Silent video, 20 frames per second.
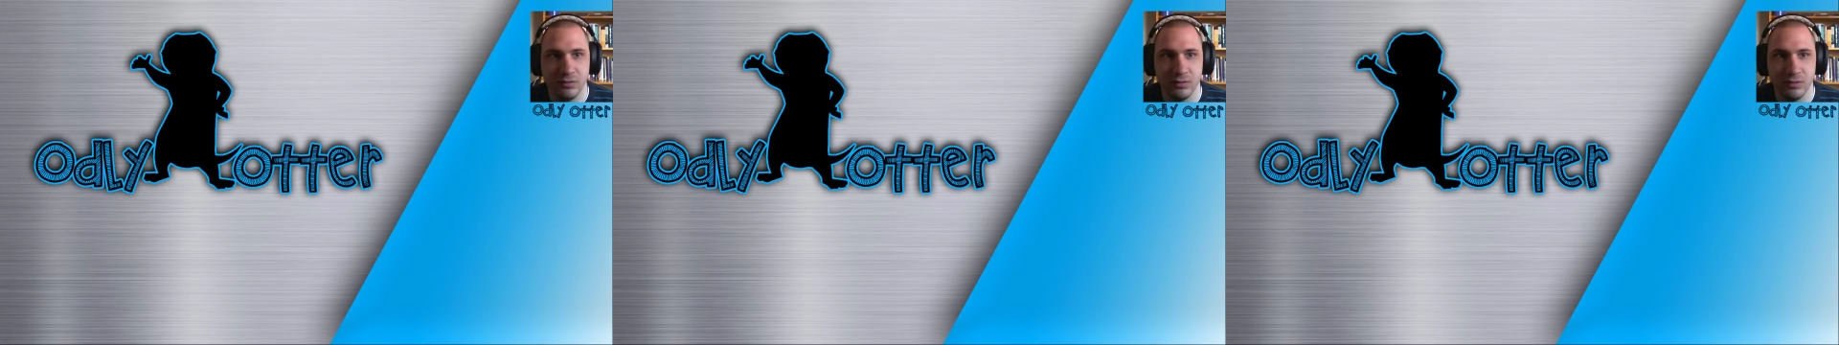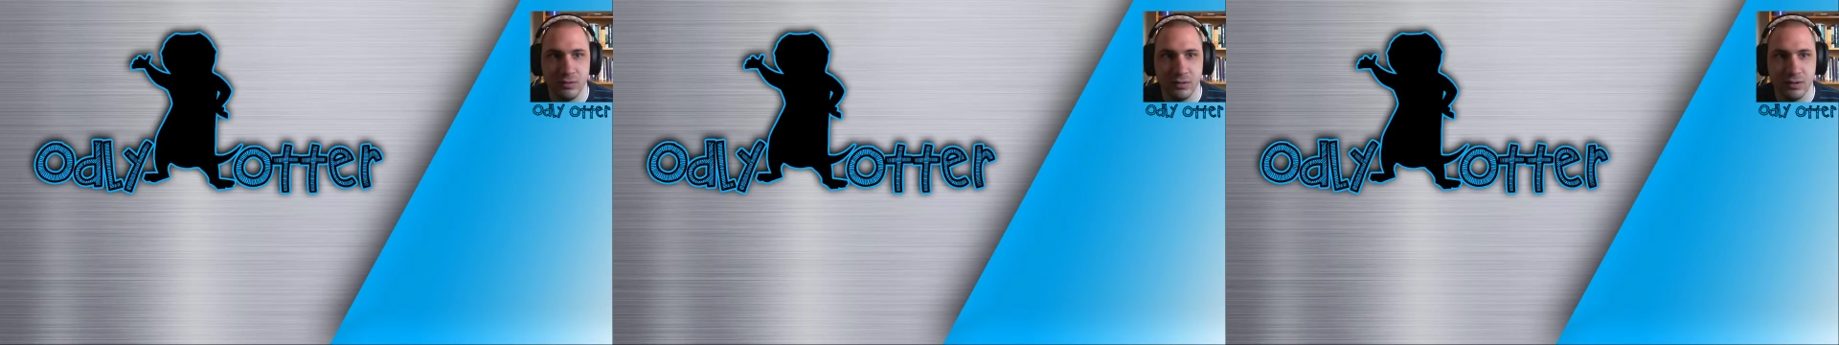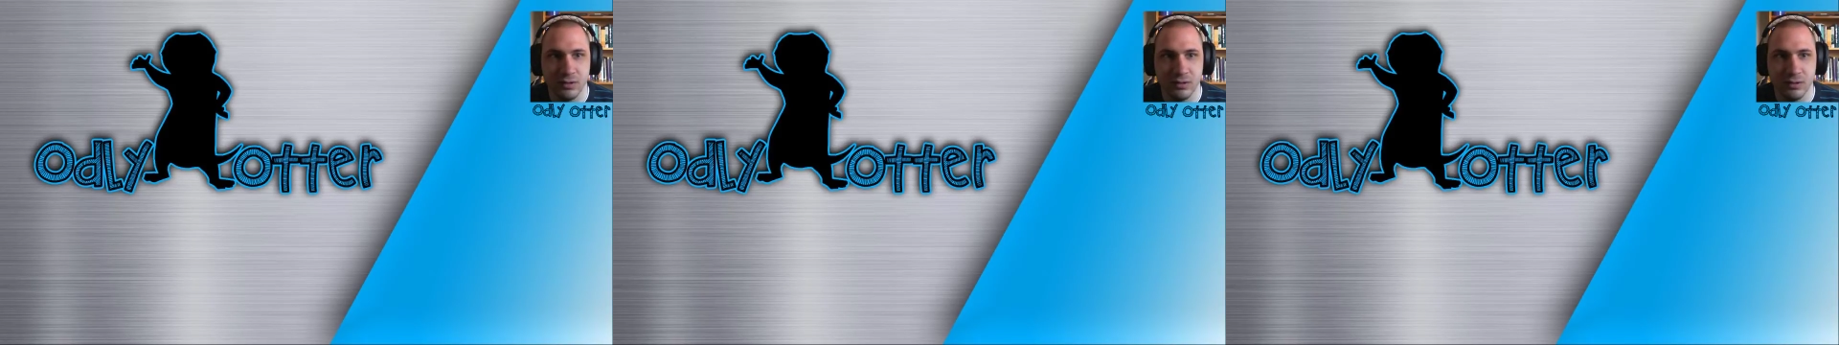
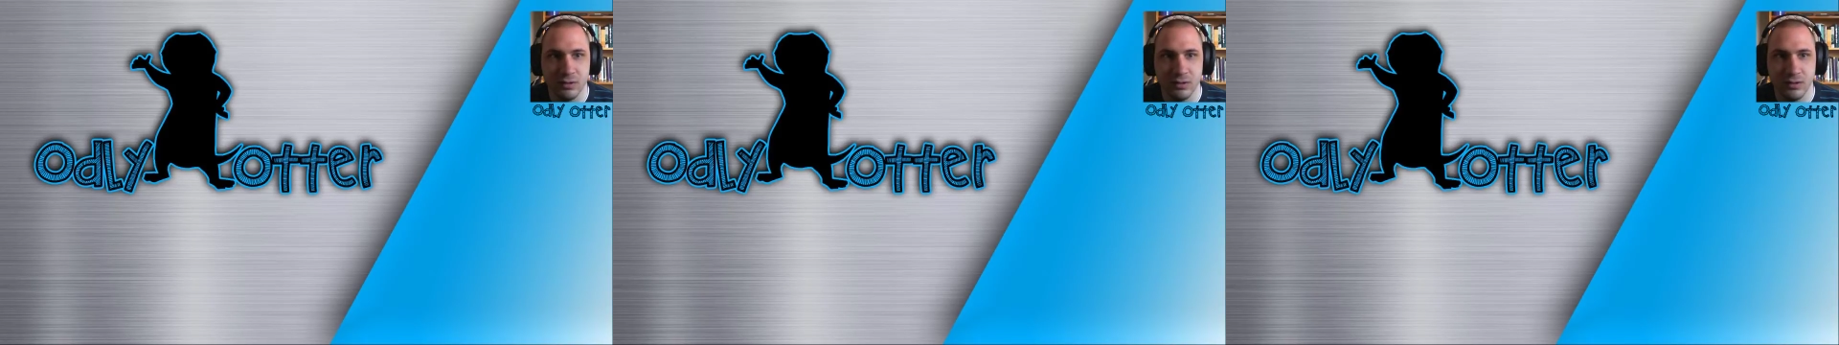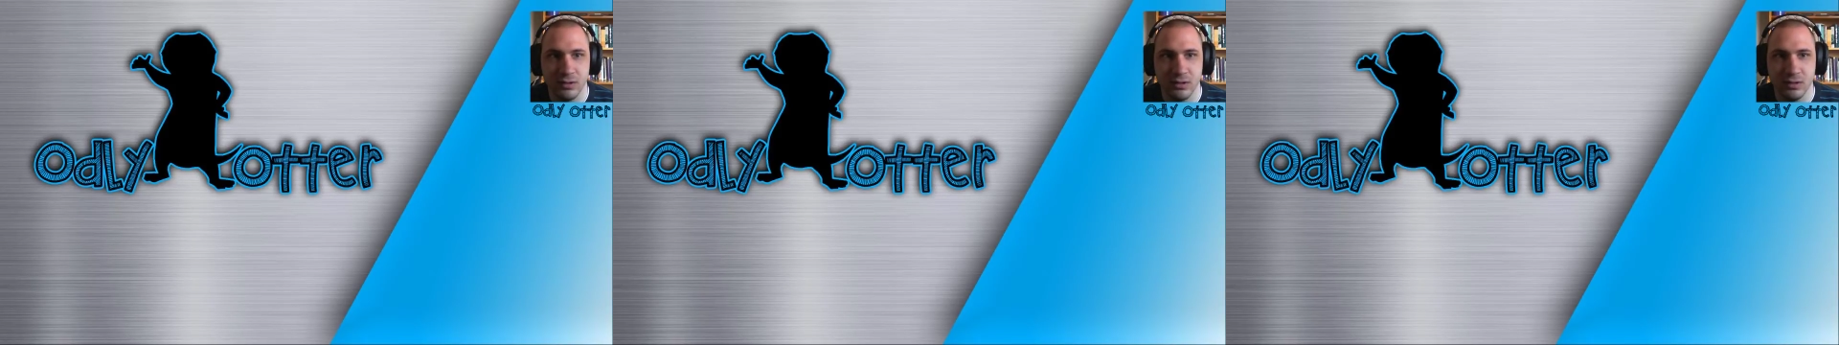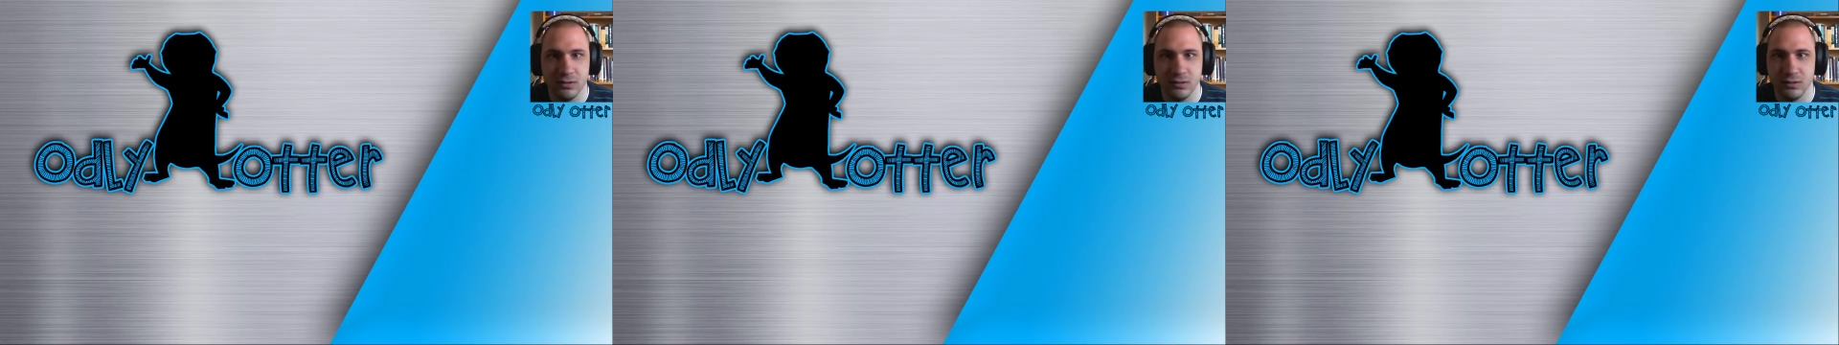This thing
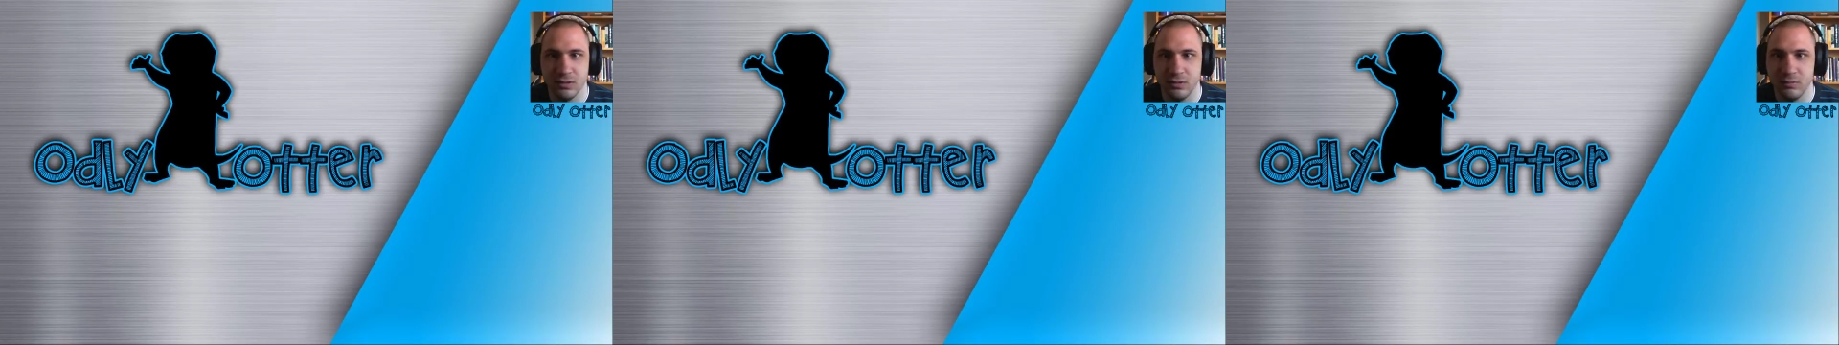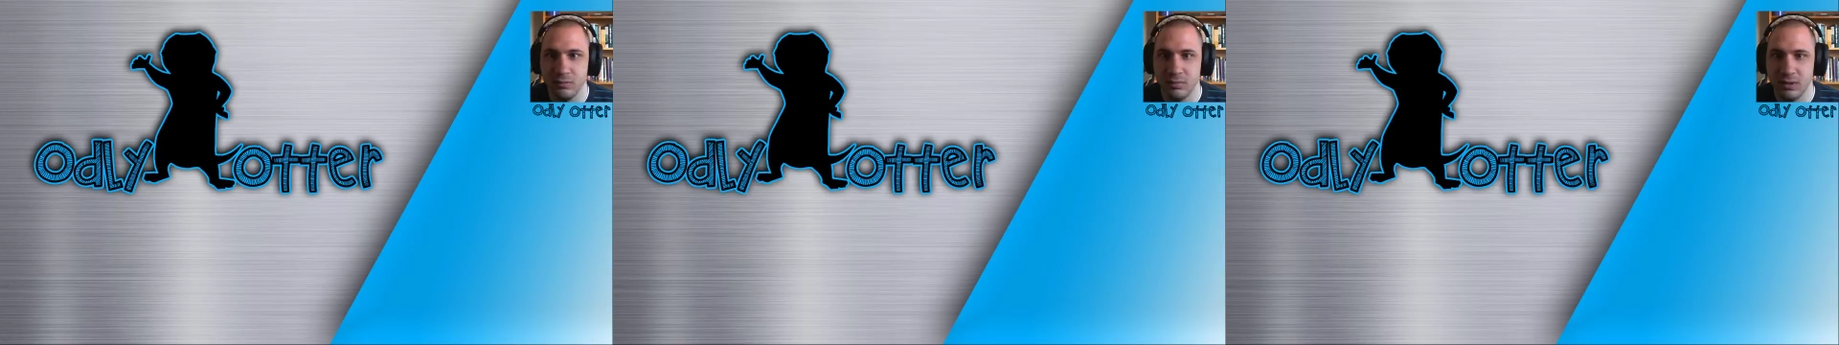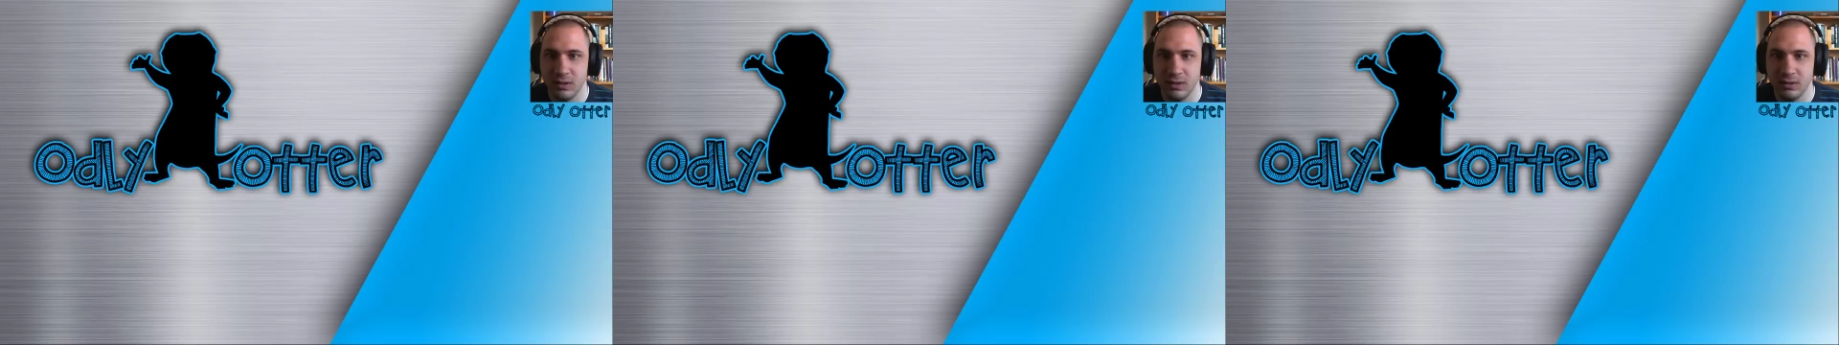thinks I'm
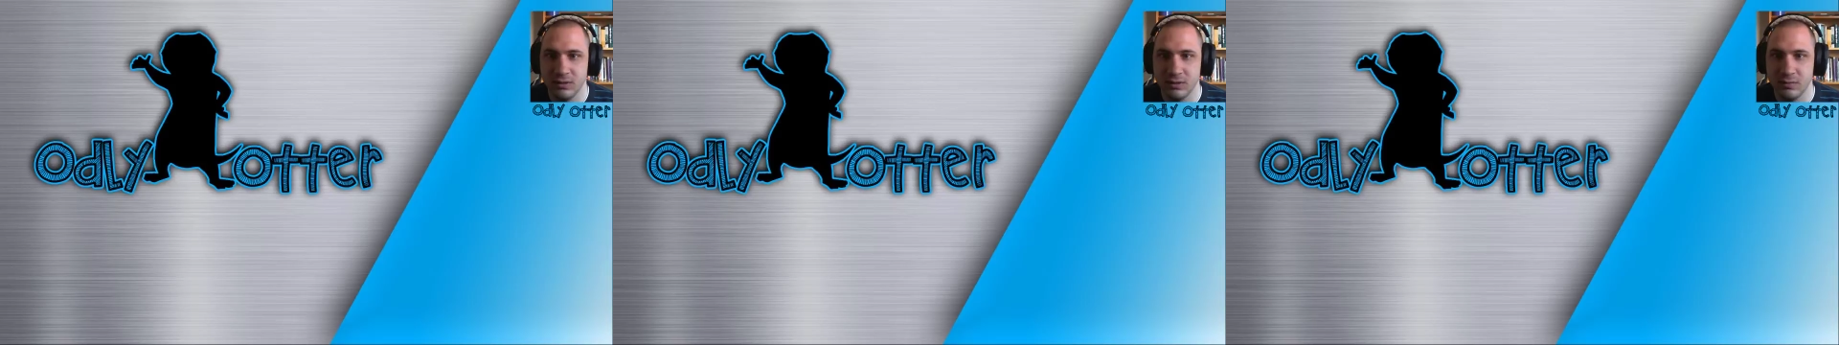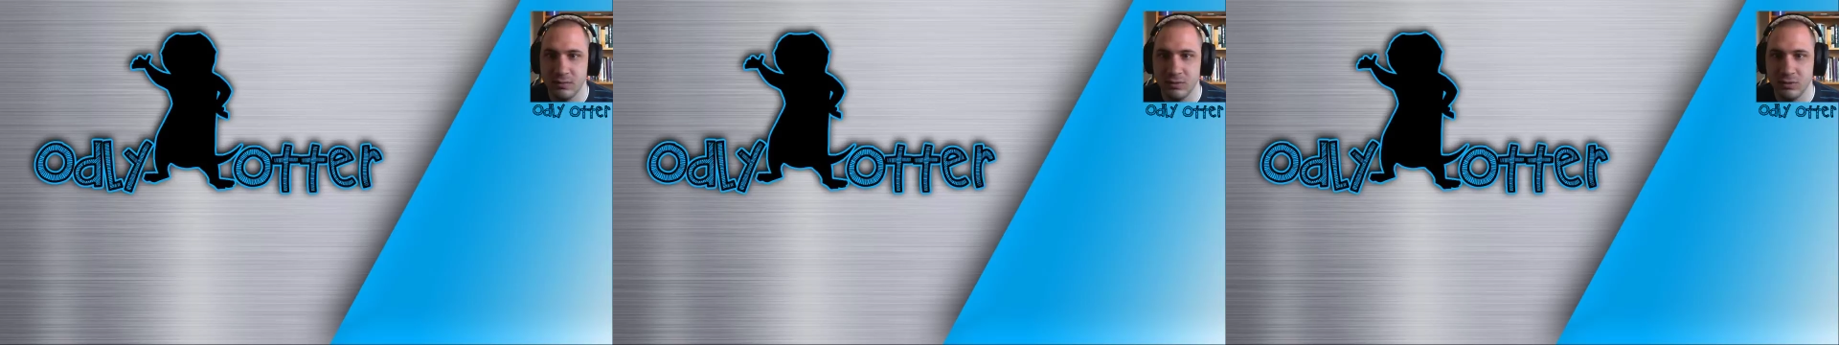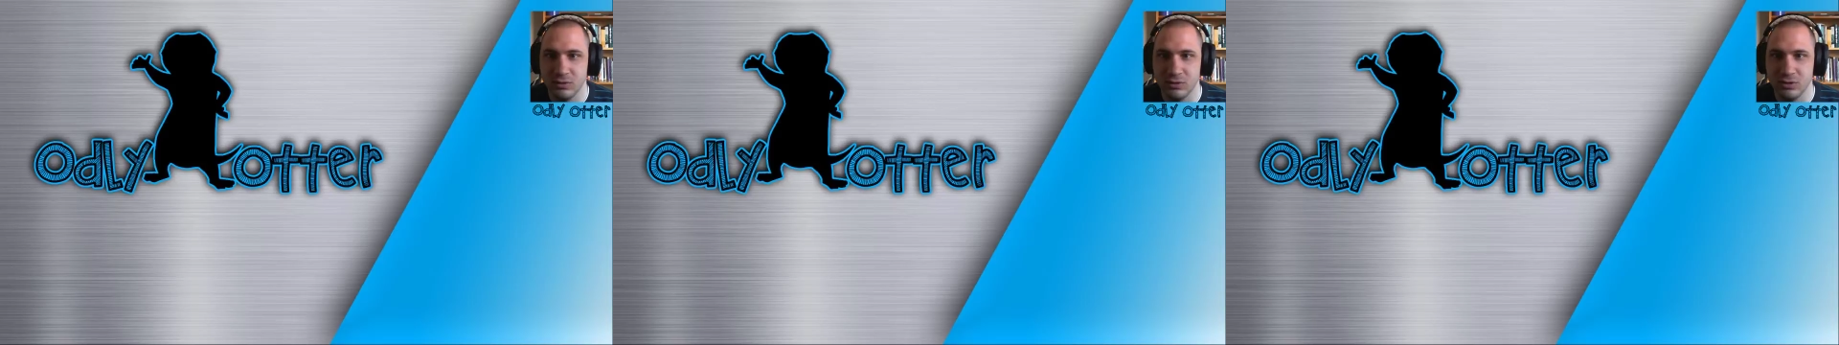playing
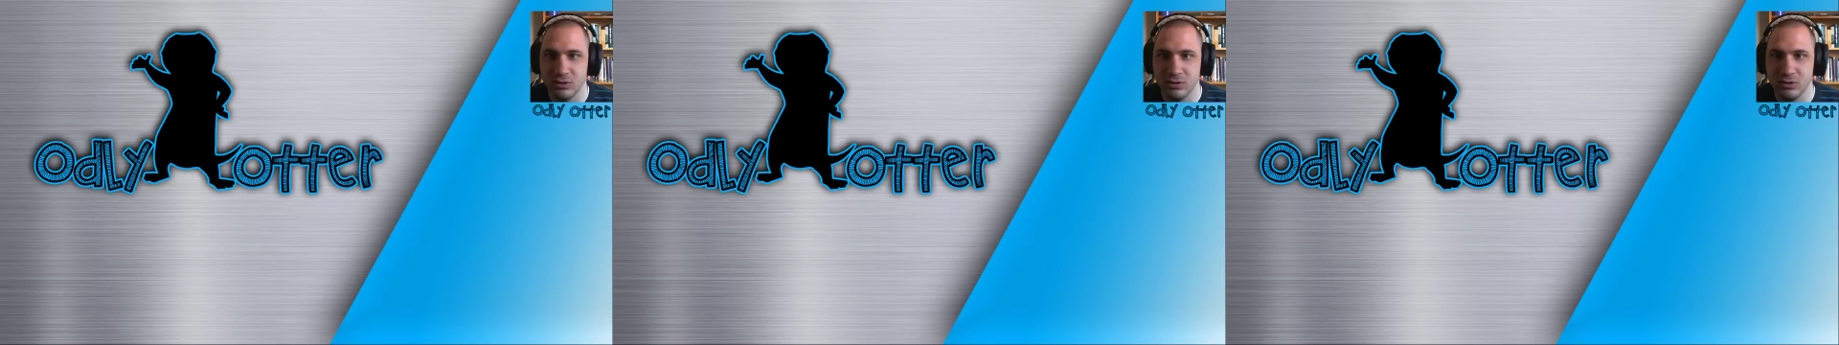something called